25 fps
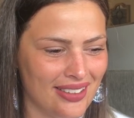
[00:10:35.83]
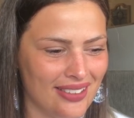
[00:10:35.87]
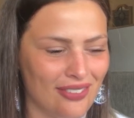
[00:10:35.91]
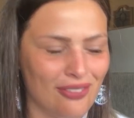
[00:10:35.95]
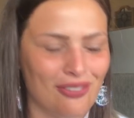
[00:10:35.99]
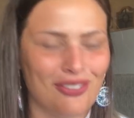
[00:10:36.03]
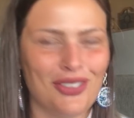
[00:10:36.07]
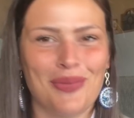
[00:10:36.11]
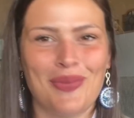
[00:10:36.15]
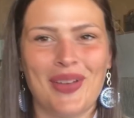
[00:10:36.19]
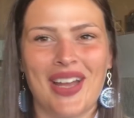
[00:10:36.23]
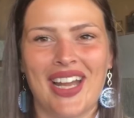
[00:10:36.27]

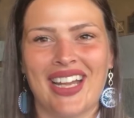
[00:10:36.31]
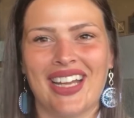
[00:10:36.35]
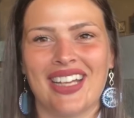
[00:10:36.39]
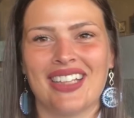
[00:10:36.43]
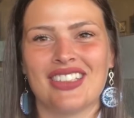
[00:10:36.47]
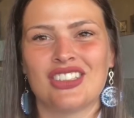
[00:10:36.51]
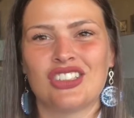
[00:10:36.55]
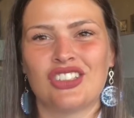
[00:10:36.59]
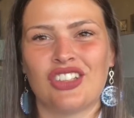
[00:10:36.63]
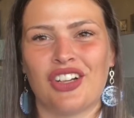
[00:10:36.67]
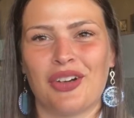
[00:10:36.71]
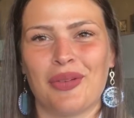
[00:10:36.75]
Rebecca,
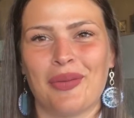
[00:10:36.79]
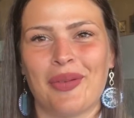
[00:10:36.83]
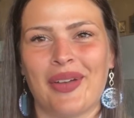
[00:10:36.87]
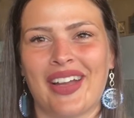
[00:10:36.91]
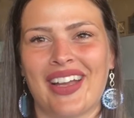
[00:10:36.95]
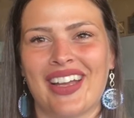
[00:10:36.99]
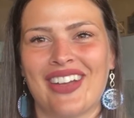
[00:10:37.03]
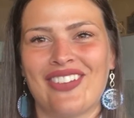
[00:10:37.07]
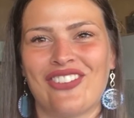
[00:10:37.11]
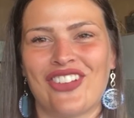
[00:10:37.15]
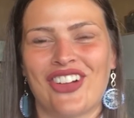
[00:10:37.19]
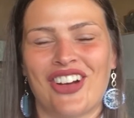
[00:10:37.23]
sorry
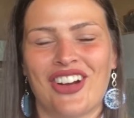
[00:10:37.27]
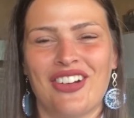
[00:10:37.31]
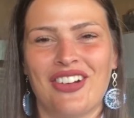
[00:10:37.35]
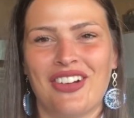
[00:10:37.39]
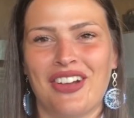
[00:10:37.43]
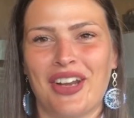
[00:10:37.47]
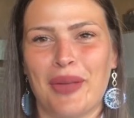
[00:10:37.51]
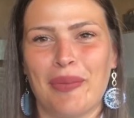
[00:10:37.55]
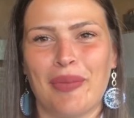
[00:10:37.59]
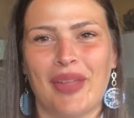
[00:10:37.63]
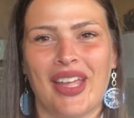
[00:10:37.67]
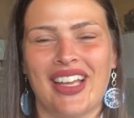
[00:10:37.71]
Rebecca, I forgot your
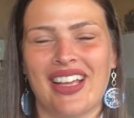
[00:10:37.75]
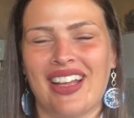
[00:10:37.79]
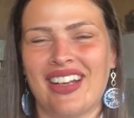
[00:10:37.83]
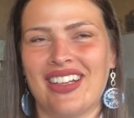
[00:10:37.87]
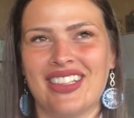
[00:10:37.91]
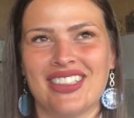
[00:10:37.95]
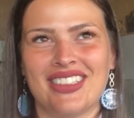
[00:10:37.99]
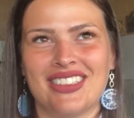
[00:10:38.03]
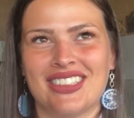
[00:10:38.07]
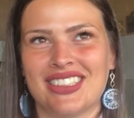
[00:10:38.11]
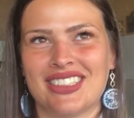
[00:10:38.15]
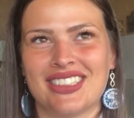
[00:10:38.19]
name, like, and
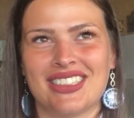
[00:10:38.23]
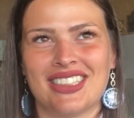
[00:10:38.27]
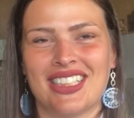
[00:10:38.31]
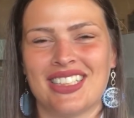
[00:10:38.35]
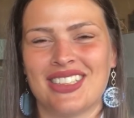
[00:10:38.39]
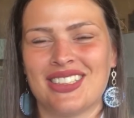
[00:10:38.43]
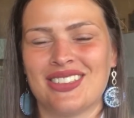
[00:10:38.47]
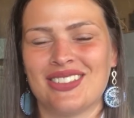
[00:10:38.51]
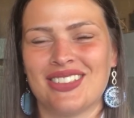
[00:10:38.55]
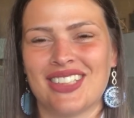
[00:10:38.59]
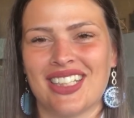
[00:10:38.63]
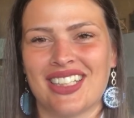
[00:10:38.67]
you just said it
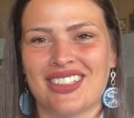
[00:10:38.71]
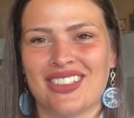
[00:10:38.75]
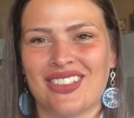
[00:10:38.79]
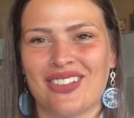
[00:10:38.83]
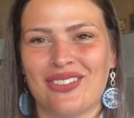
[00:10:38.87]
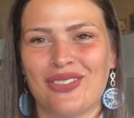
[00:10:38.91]
2 seconds ago.